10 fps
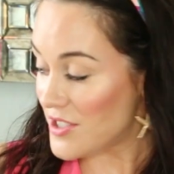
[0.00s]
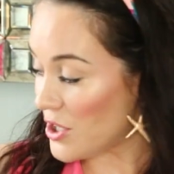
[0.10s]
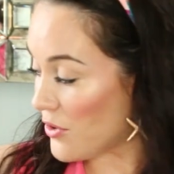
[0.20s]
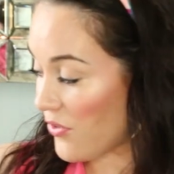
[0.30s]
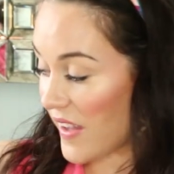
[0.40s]

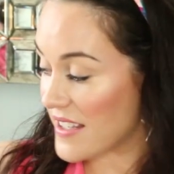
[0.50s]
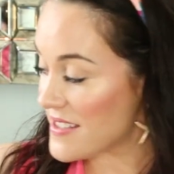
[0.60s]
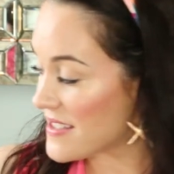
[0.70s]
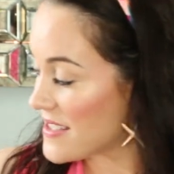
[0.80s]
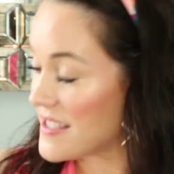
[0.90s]
Too
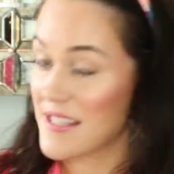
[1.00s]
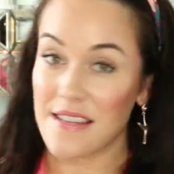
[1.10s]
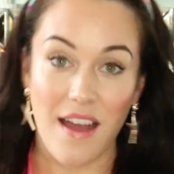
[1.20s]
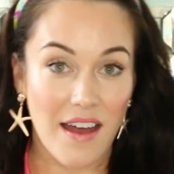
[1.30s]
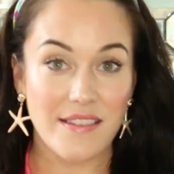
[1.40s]
Faced does
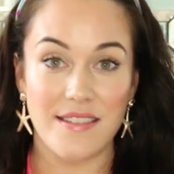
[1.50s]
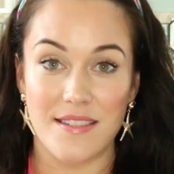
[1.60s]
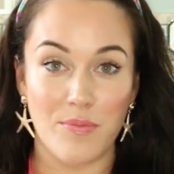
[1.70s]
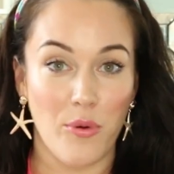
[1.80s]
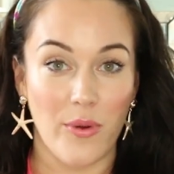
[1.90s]
not
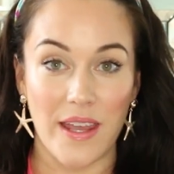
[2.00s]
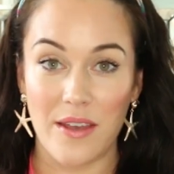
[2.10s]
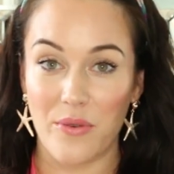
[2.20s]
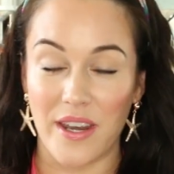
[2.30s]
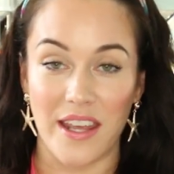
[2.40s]

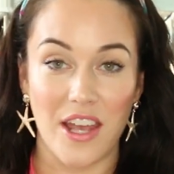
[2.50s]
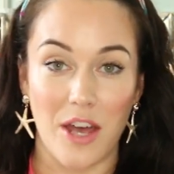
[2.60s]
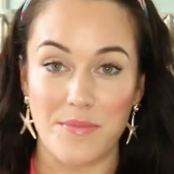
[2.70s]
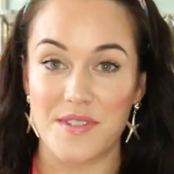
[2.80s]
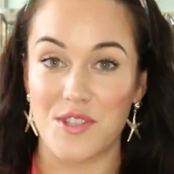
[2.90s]
disappoint when it
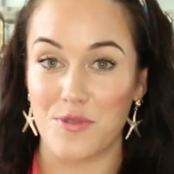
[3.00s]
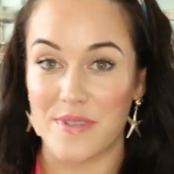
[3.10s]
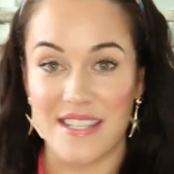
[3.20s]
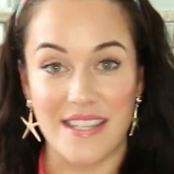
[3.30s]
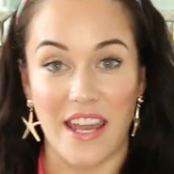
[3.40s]
comes to
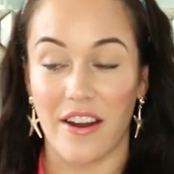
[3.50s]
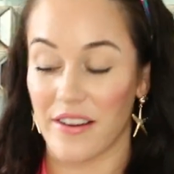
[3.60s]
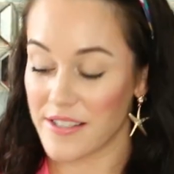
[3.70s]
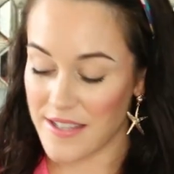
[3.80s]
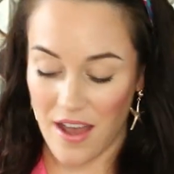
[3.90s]

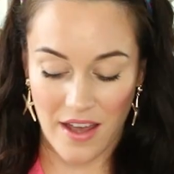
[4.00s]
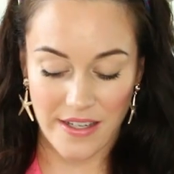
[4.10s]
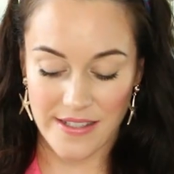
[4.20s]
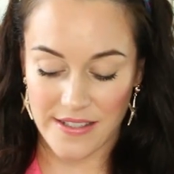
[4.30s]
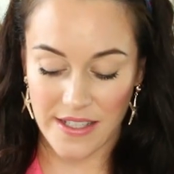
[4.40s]
mascaras.
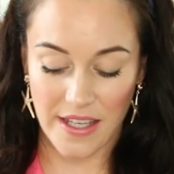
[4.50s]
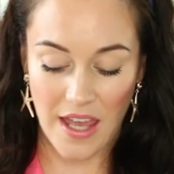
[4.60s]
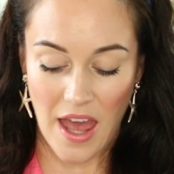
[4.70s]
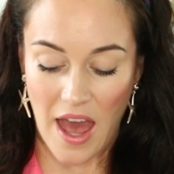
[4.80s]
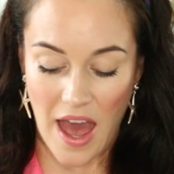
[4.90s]

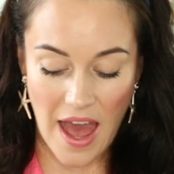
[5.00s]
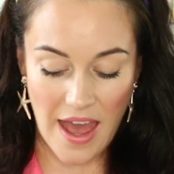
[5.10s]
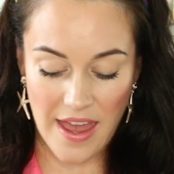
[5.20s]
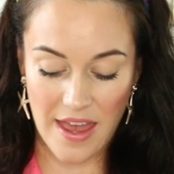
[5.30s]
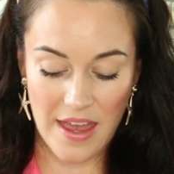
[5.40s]
Honestly,
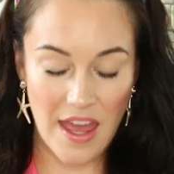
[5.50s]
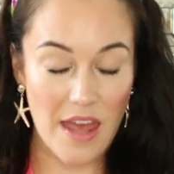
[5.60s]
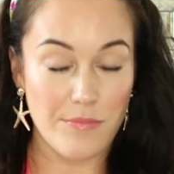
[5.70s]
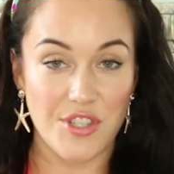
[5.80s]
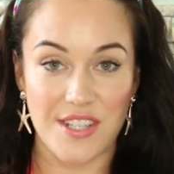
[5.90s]
I
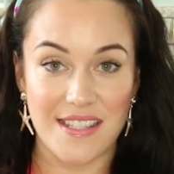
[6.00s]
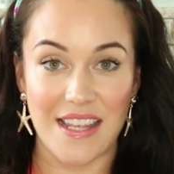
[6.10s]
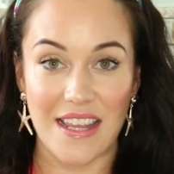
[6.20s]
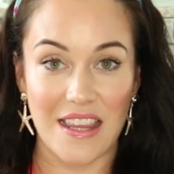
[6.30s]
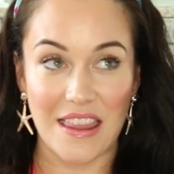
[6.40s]
am just
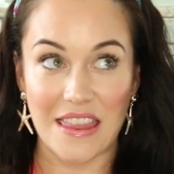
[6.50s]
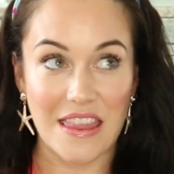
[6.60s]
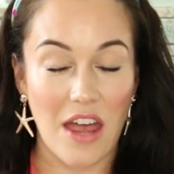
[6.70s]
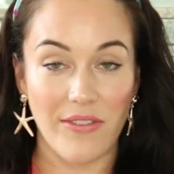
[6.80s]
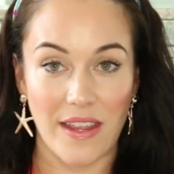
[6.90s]

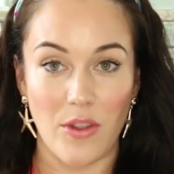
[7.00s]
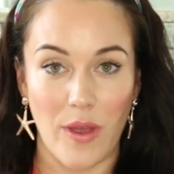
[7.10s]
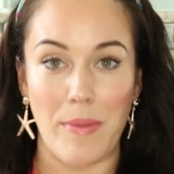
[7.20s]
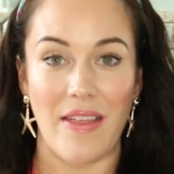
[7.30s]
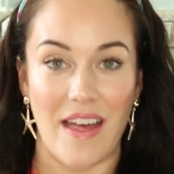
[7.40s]
loving the
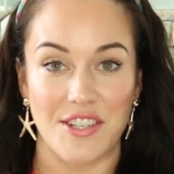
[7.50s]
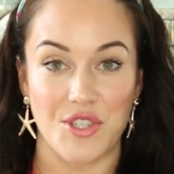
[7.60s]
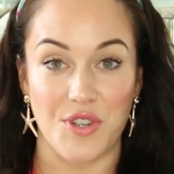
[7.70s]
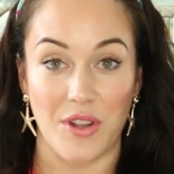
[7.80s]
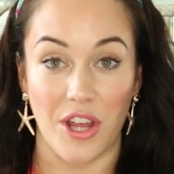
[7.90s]
way my
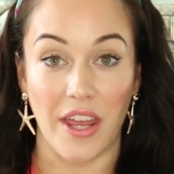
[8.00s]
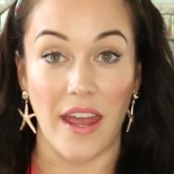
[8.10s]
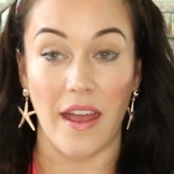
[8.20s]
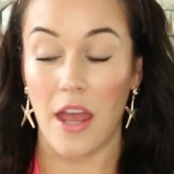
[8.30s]
lashes are looking.